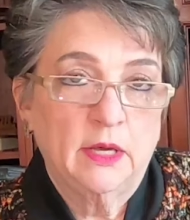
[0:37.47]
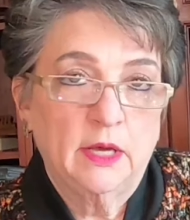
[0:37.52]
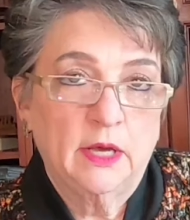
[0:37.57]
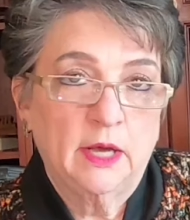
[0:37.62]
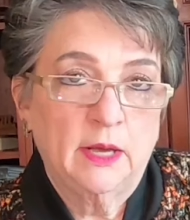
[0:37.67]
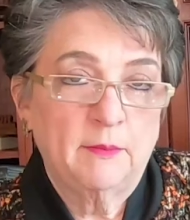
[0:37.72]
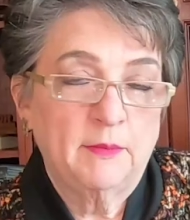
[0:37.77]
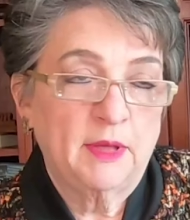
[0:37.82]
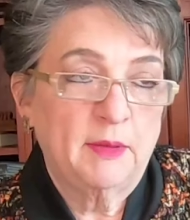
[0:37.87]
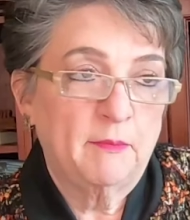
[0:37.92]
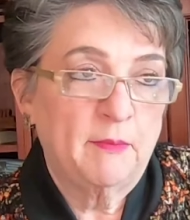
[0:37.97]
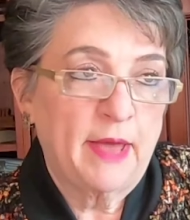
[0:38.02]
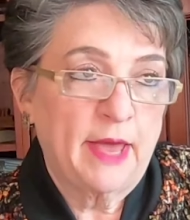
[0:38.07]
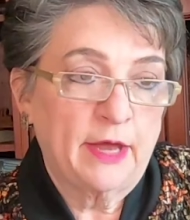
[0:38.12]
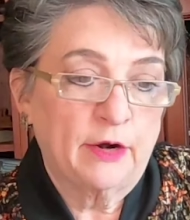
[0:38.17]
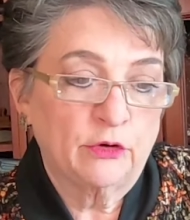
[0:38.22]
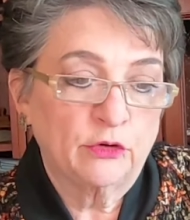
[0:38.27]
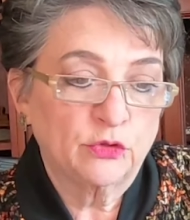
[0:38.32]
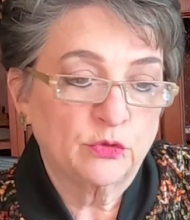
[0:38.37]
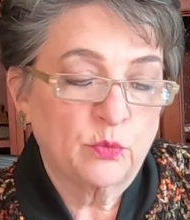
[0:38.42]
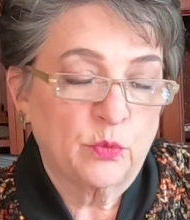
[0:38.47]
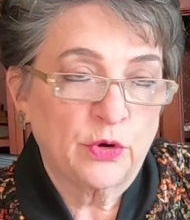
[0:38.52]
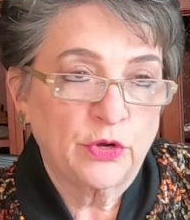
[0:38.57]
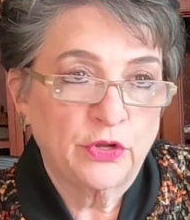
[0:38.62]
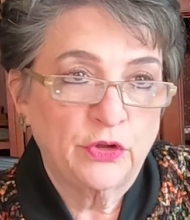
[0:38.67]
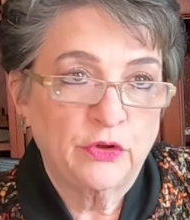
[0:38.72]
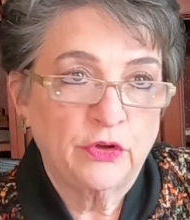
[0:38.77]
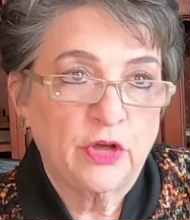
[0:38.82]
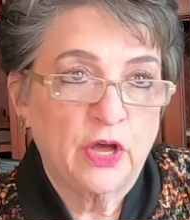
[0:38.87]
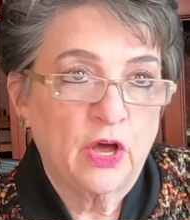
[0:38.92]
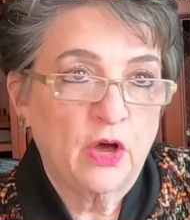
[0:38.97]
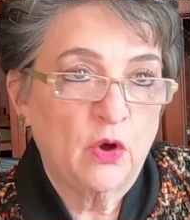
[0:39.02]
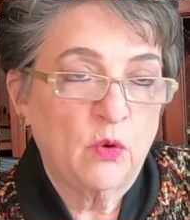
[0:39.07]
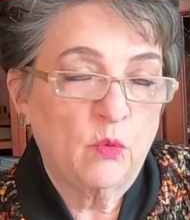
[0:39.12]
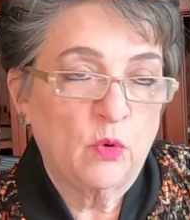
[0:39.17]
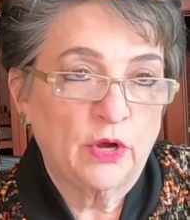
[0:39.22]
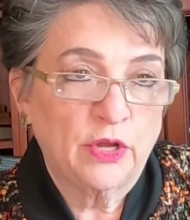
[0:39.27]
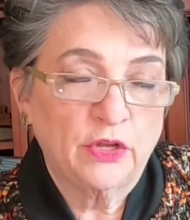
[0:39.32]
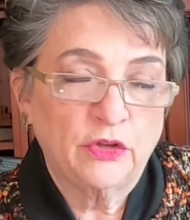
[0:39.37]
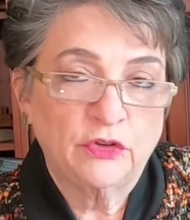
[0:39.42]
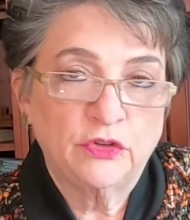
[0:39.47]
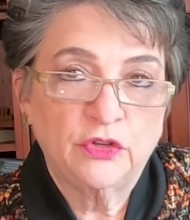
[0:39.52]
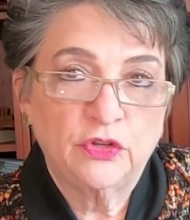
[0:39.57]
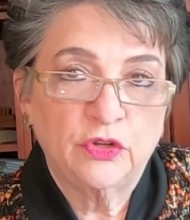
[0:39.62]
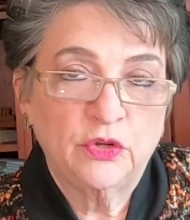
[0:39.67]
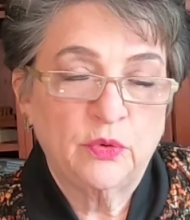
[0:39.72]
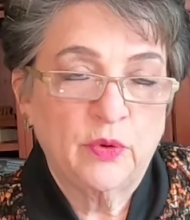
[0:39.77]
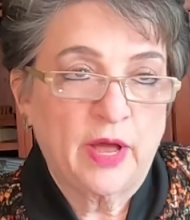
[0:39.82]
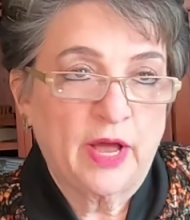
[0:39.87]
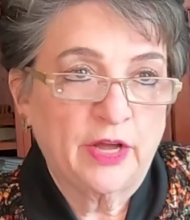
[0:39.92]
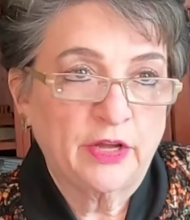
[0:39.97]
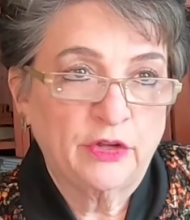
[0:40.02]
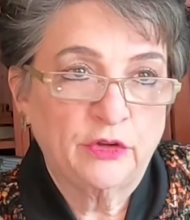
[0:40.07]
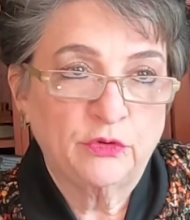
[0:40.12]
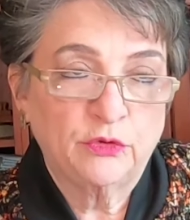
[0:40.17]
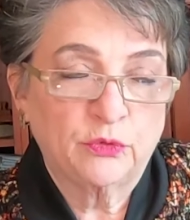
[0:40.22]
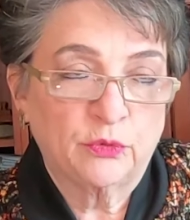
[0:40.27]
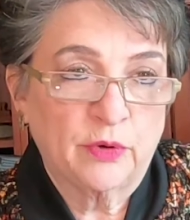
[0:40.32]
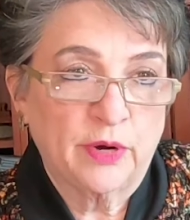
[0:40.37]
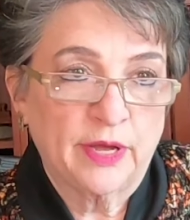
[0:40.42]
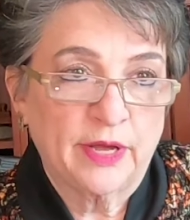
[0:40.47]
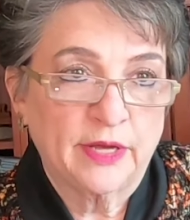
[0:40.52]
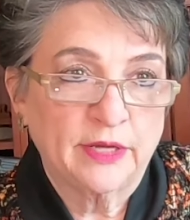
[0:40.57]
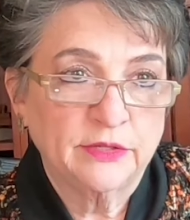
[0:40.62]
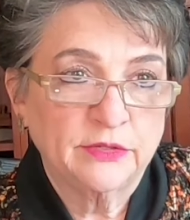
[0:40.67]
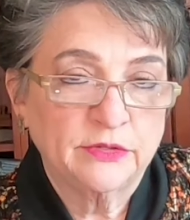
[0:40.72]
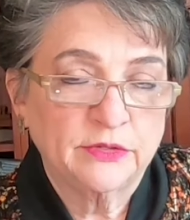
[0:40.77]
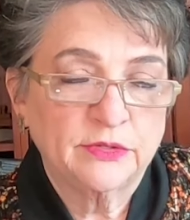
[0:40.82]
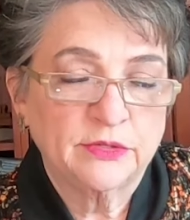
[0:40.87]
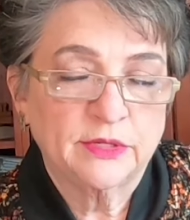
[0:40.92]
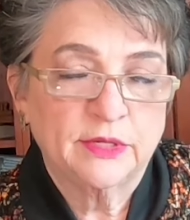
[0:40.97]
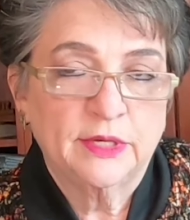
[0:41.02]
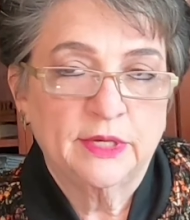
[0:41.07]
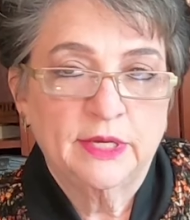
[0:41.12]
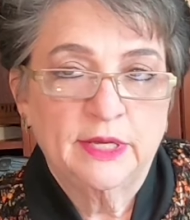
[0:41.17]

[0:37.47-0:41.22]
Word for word: um, it matters where you go, what you do, how you dress.